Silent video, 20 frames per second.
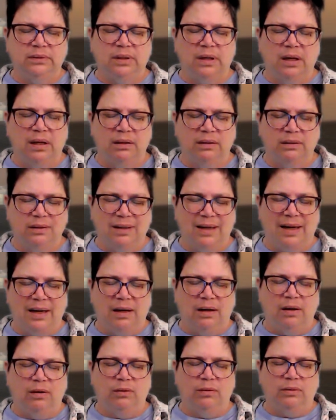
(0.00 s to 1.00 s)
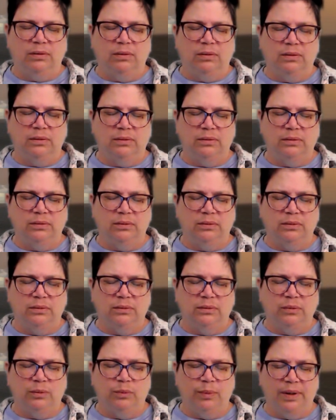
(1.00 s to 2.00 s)
Allow
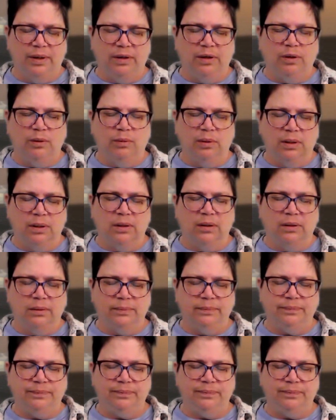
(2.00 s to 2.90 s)
where you are.